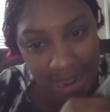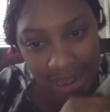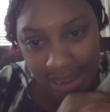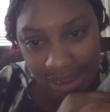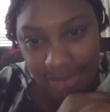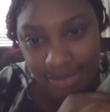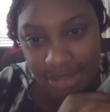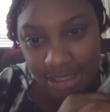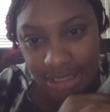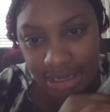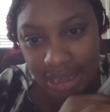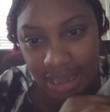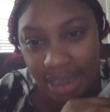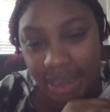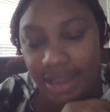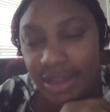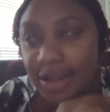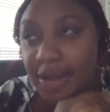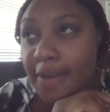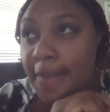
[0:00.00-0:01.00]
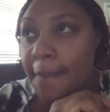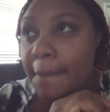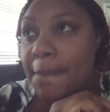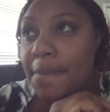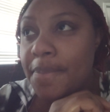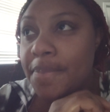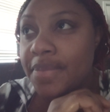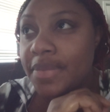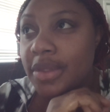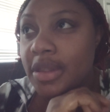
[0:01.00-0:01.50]
I am today.
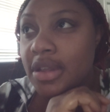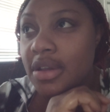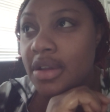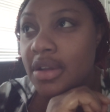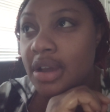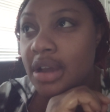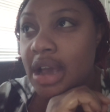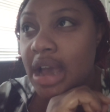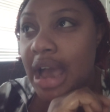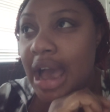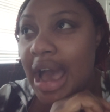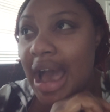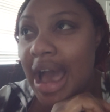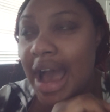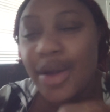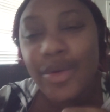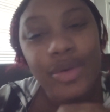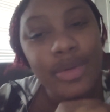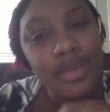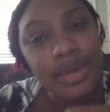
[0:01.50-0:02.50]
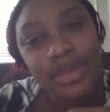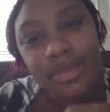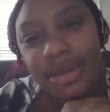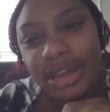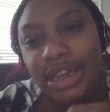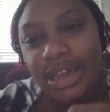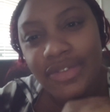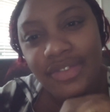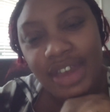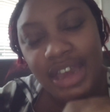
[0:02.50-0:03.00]
I
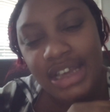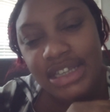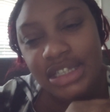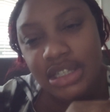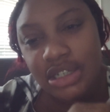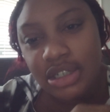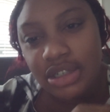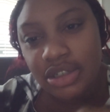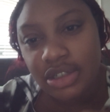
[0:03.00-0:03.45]
remember even as an